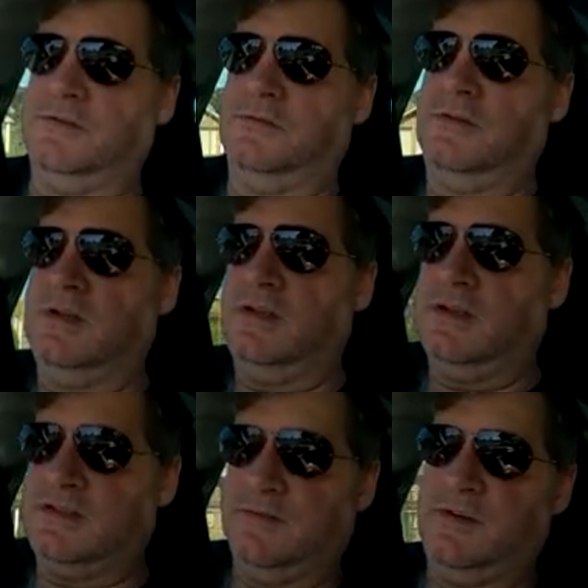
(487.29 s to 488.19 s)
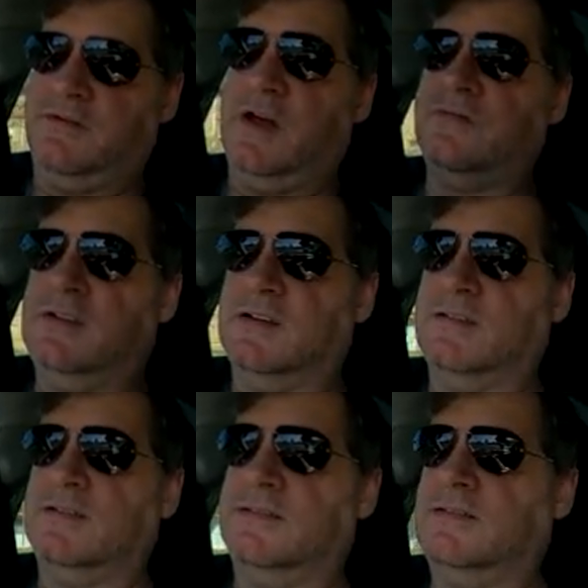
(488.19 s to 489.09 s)
would do 75
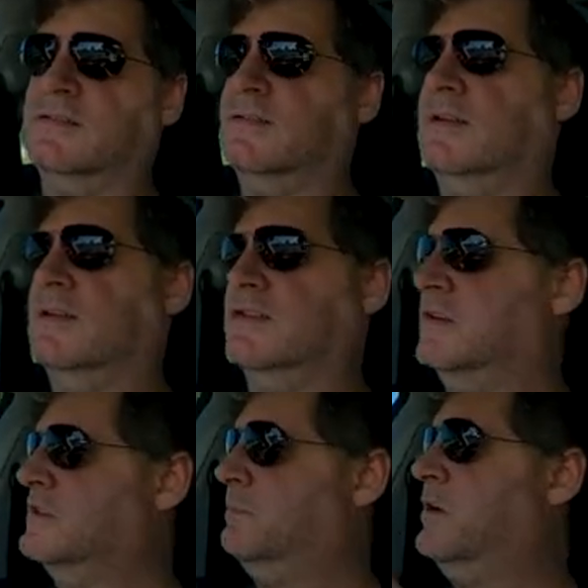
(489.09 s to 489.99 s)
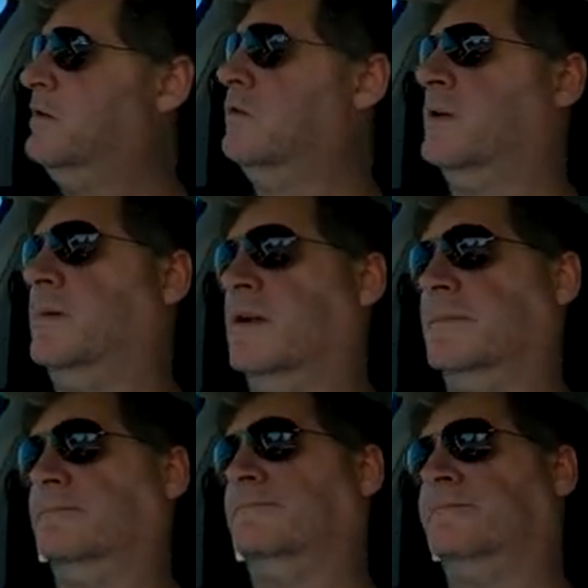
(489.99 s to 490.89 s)
now. So you can speed on
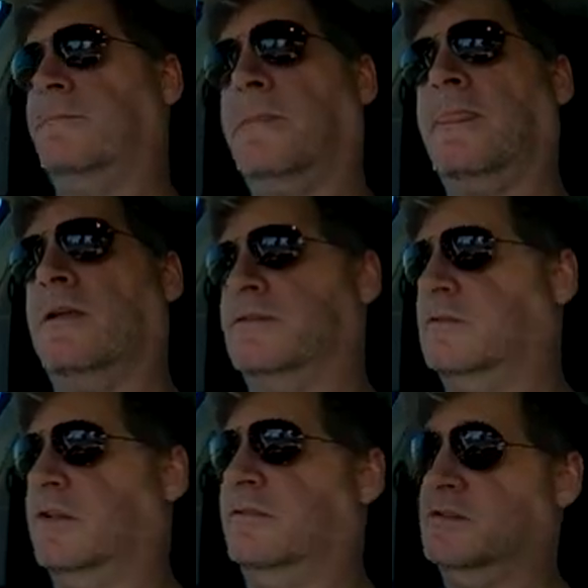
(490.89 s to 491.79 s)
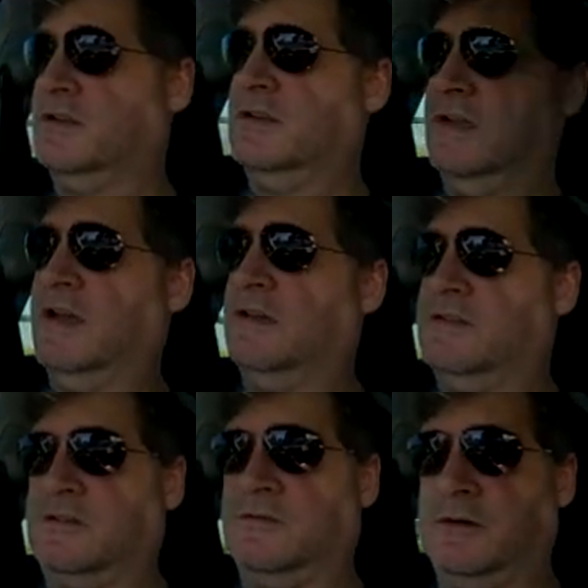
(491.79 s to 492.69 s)
autopilot on single lane roads. Now
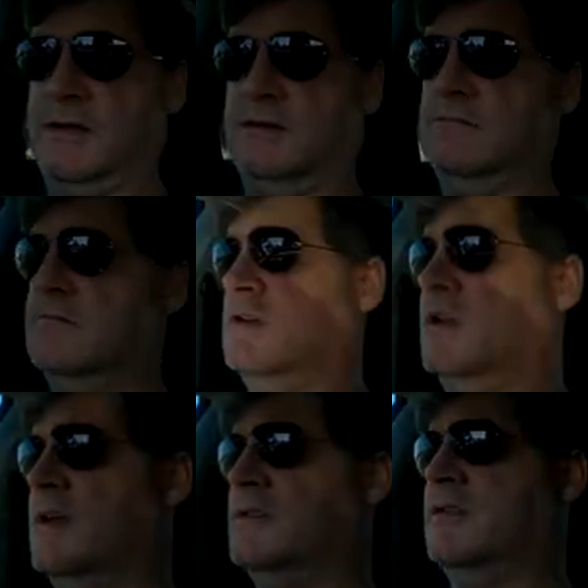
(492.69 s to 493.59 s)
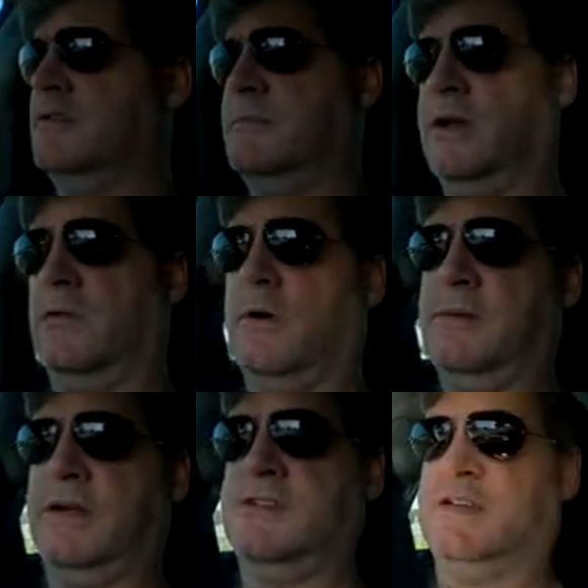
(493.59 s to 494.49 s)
this corner, eh, it's not too bad. I'll
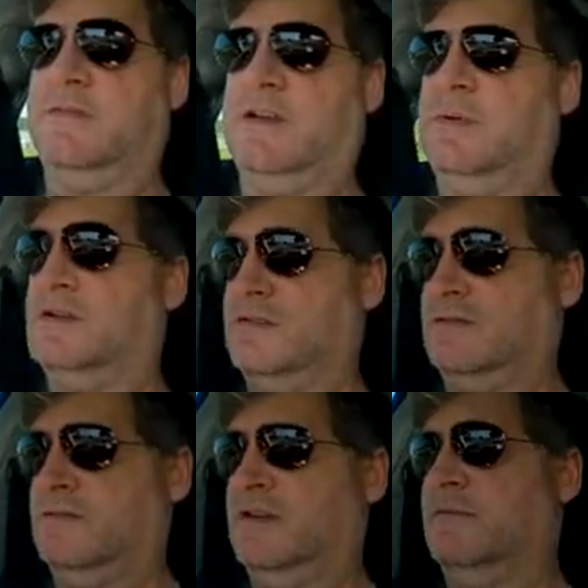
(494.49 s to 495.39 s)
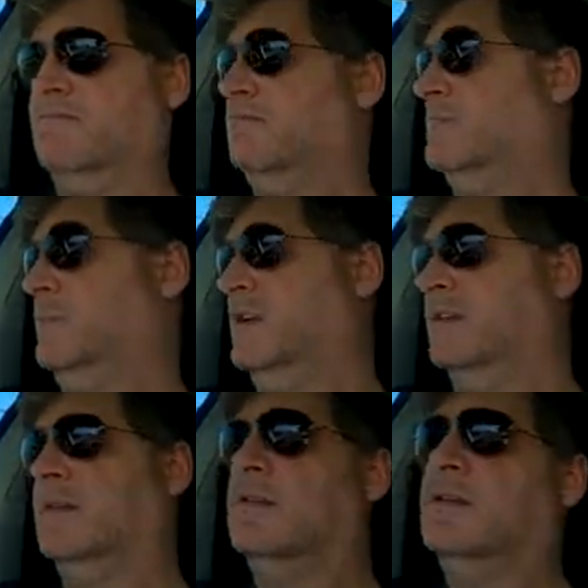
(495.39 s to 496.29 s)
wind it back to 70 because, you know,
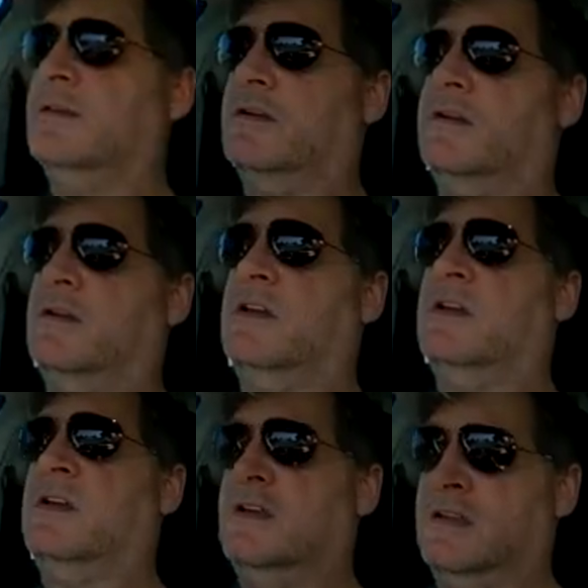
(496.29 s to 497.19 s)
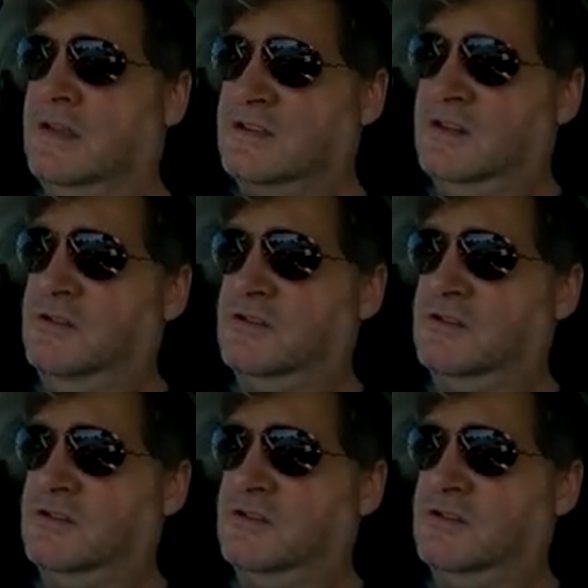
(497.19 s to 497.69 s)
speeding. Here's an